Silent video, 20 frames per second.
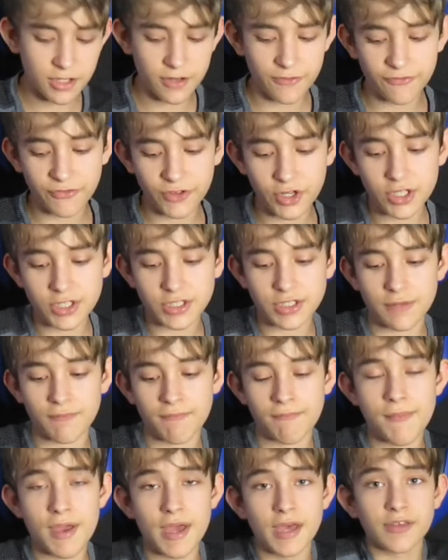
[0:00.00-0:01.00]
the first
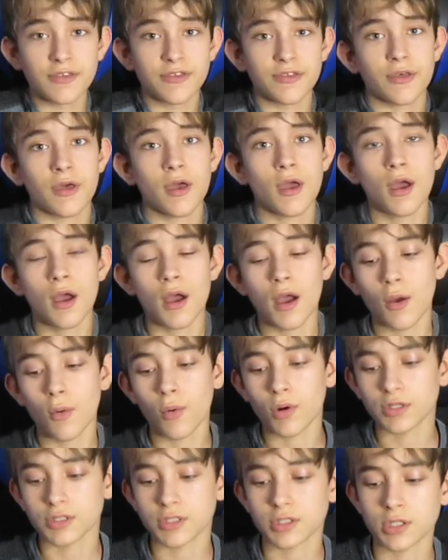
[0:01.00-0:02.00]
myth I
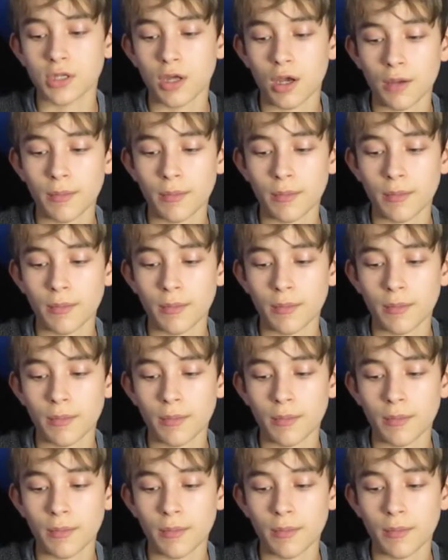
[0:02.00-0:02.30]
wanted to talk